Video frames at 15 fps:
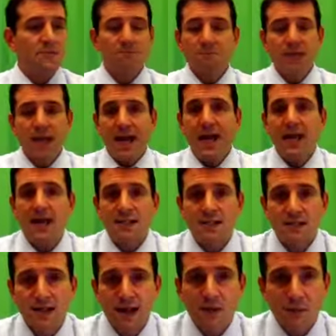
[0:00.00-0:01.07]
cannot
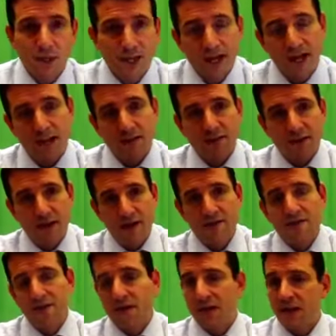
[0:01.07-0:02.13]
stand. We can't have half
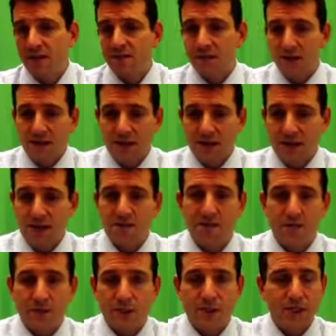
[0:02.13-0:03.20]
slave and half
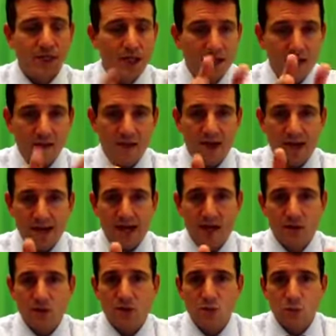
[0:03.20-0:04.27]
free. That
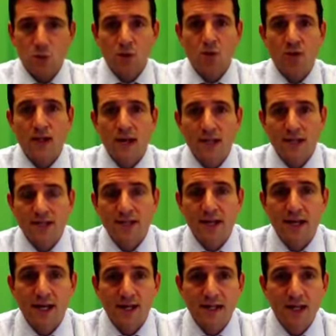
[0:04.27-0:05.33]
house will not
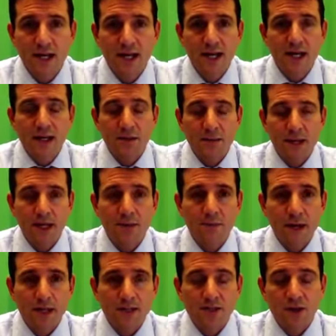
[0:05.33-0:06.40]
stand. He
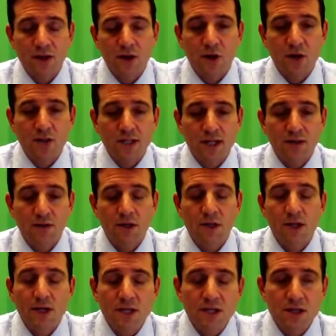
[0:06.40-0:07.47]
basically calls out
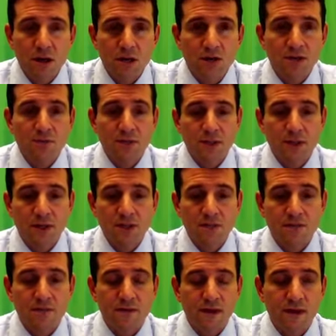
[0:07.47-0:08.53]
Douglas because
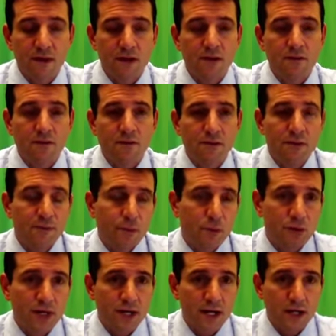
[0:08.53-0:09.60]
of the
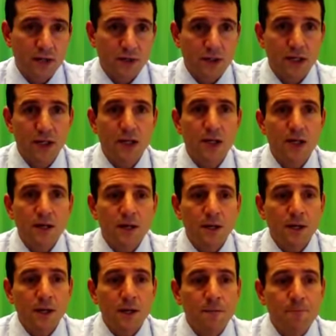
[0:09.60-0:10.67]
Freeport Doctrine,
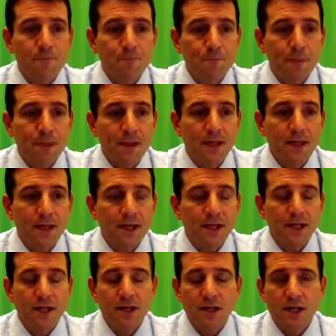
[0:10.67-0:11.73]
and
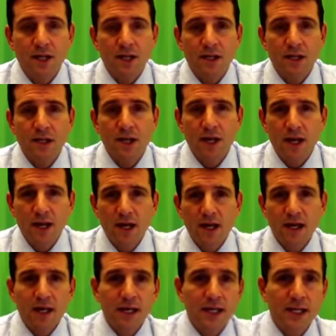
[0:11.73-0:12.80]
he
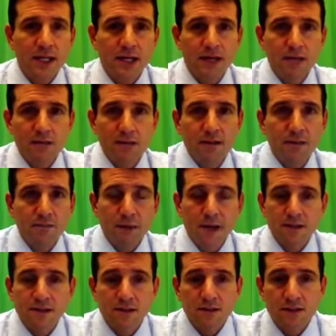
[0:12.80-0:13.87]

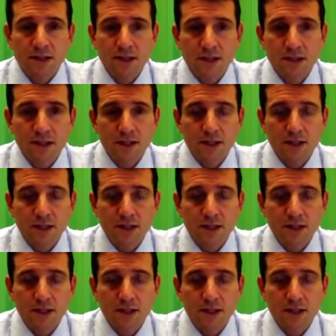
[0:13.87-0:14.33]
basically